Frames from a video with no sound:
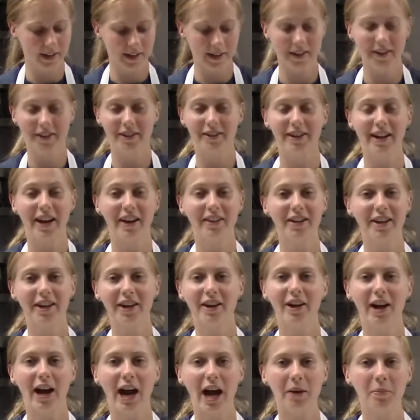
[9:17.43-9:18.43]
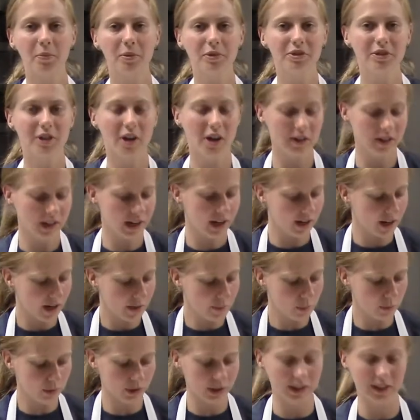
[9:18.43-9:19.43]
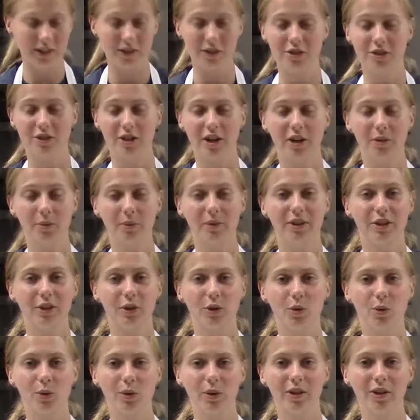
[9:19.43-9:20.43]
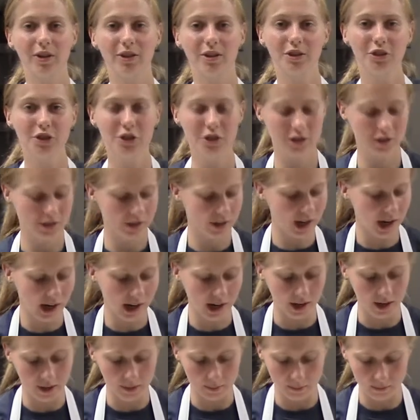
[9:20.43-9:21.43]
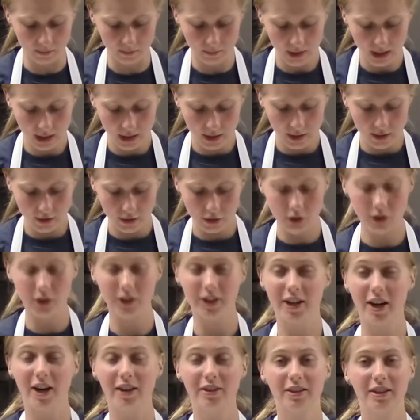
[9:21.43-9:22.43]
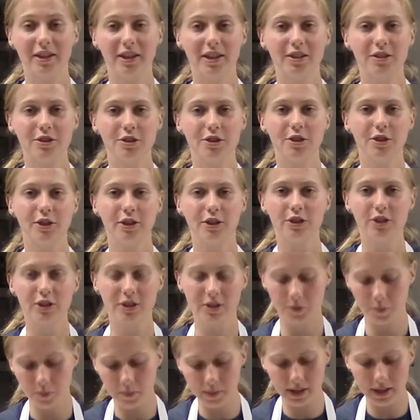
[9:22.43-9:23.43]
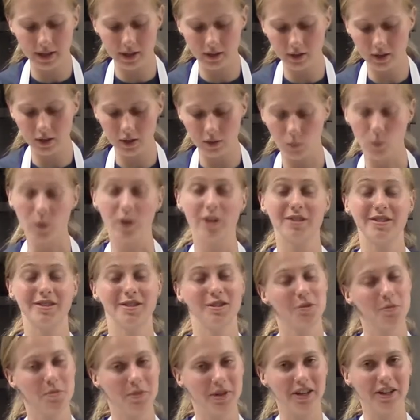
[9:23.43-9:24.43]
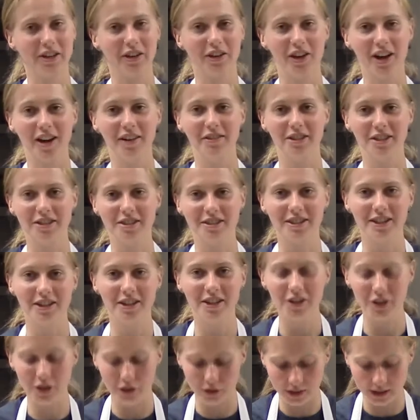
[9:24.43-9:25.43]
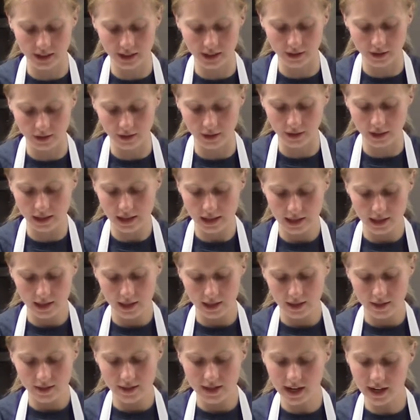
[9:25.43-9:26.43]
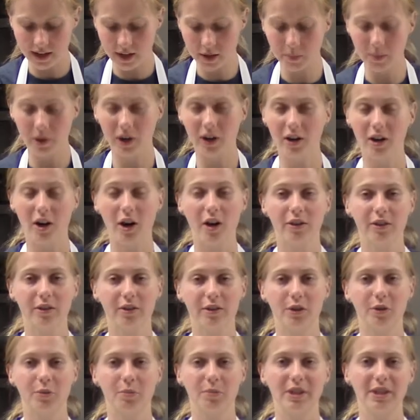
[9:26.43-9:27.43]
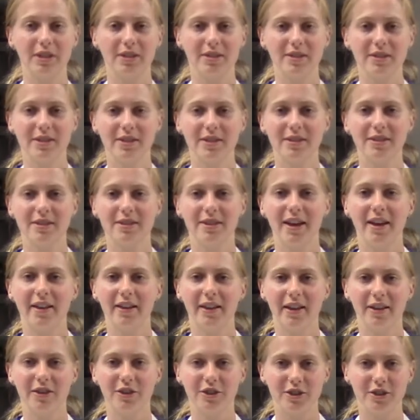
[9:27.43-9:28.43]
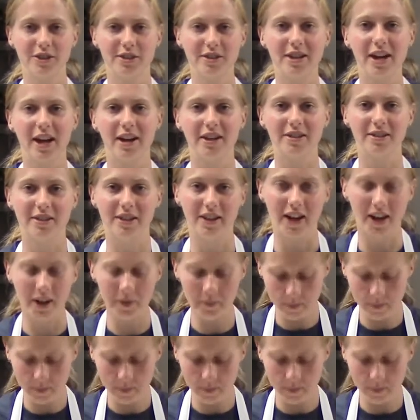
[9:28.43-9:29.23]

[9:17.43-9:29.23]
Now that our apple's all cut up, we're going to start with the orange. So to cut this, you can just peel it. Once it's peeled, obviously, you can take apart all the little pieces and then just dice it up.